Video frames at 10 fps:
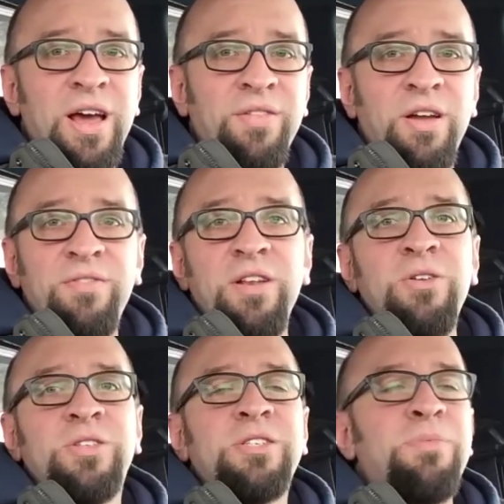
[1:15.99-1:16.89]
I love the
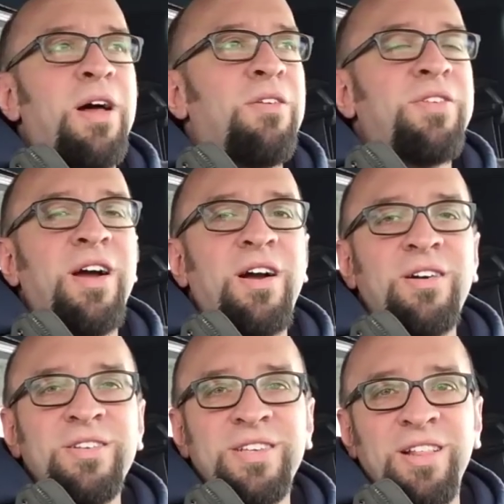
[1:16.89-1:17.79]
new smell of
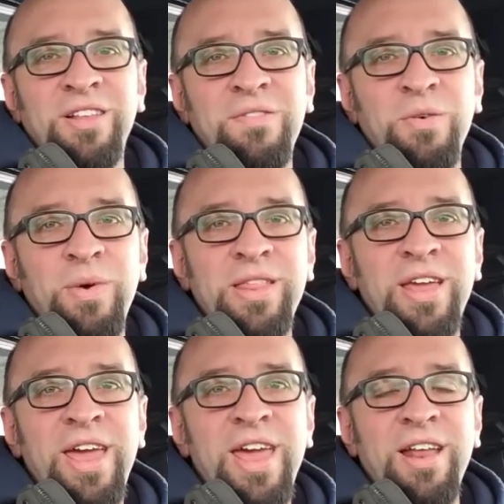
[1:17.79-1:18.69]
cars. I love the way
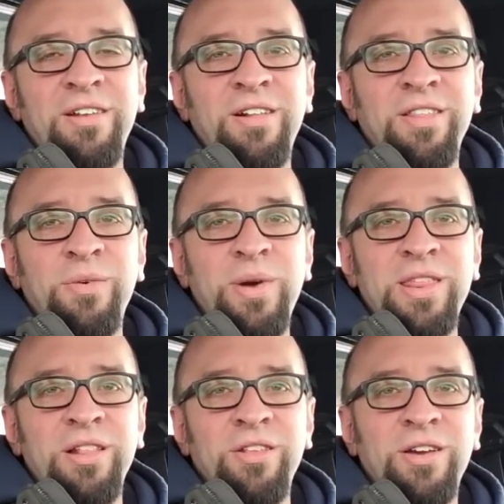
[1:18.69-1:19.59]
they handle, the way
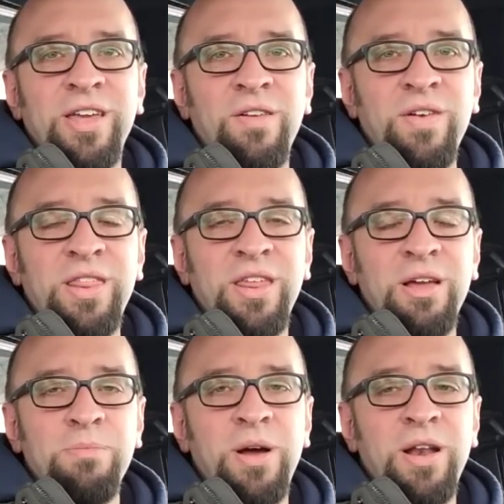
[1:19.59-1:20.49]
they look,
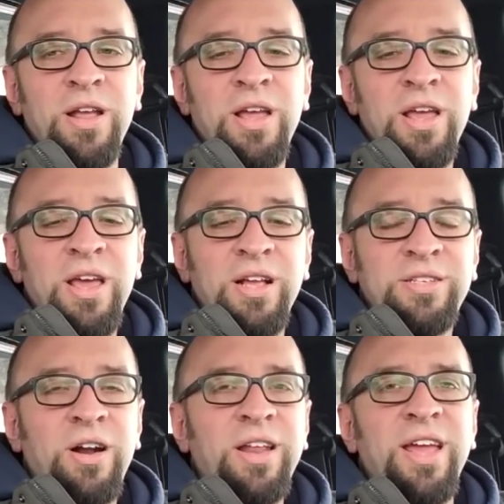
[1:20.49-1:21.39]
everything. But
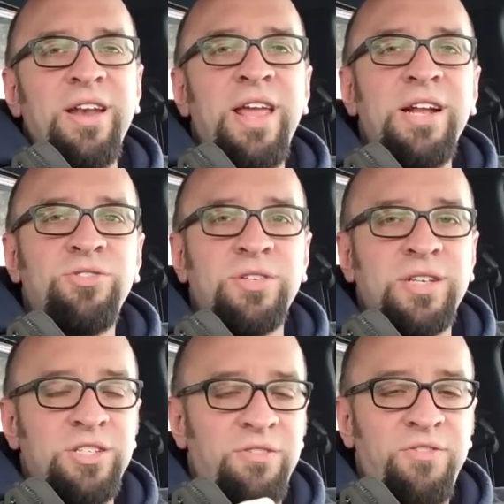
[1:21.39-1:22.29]
started getting dangerous
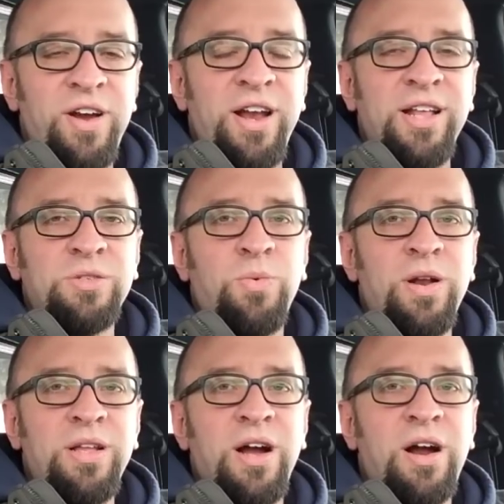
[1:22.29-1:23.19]
because you'd finance
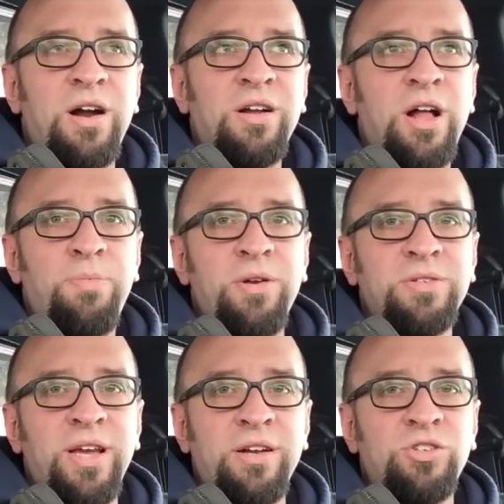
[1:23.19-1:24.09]
one car, a couple
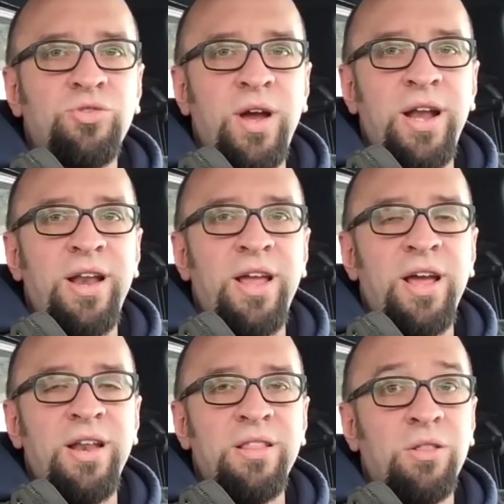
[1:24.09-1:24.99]
years later traded
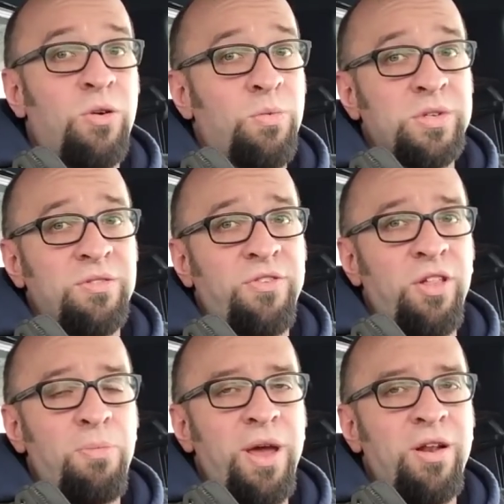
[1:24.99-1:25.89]
in, and the loan wasn't
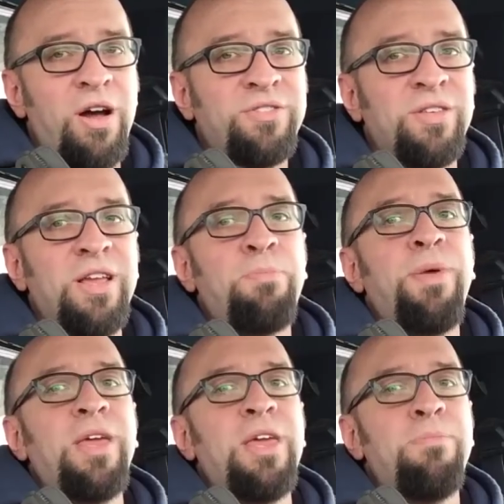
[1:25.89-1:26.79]
fully paid off, so they'd
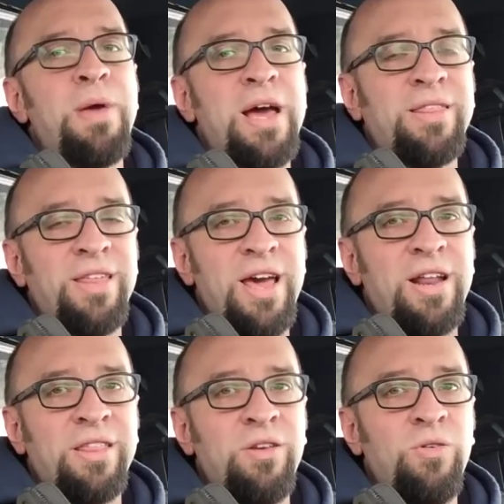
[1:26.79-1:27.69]
piggyback that
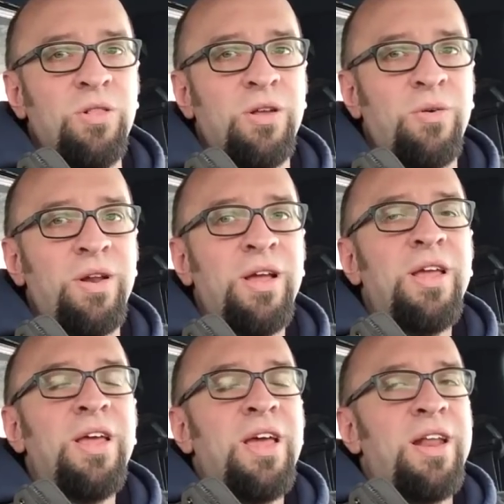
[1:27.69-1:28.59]
on the new loan,
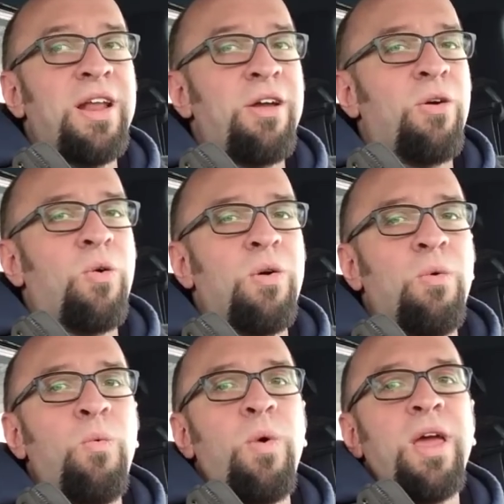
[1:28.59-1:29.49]
and now you're
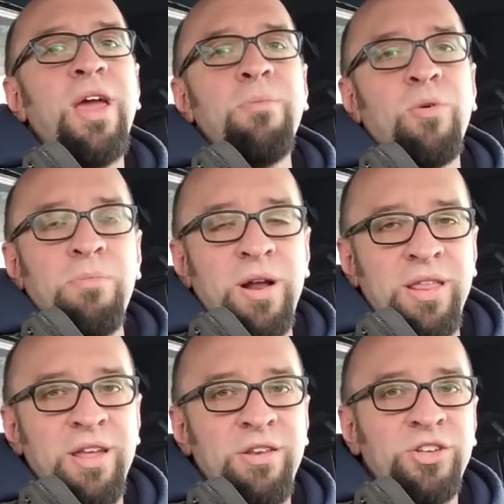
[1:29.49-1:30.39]
owing way more
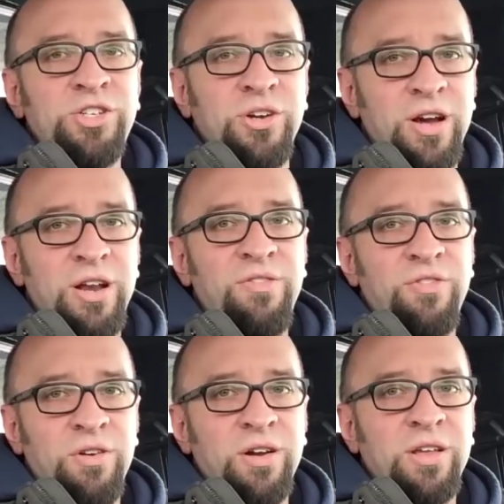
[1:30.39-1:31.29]
money than you should
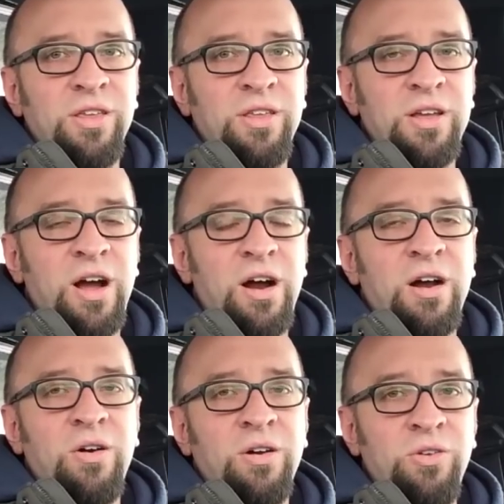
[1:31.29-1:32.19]
for a
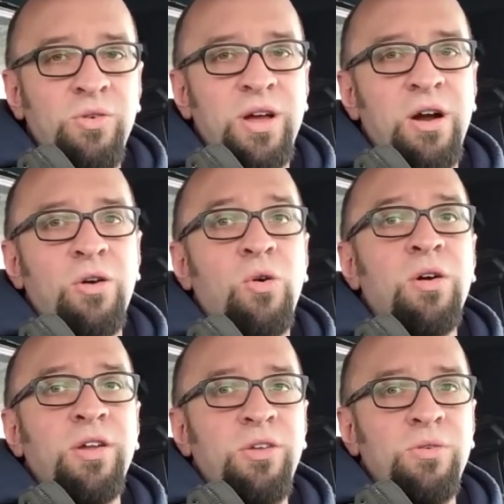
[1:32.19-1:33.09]
car, a new car,
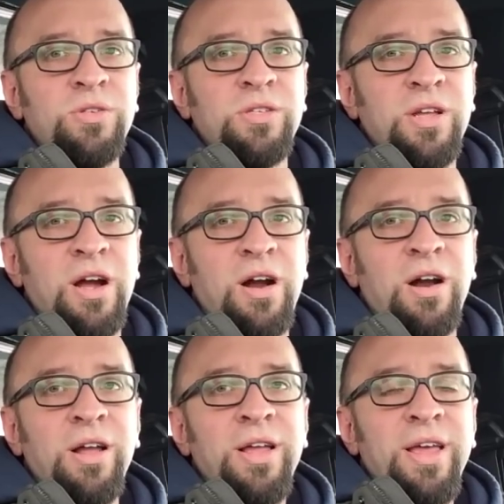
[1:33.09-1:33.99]
or a used car.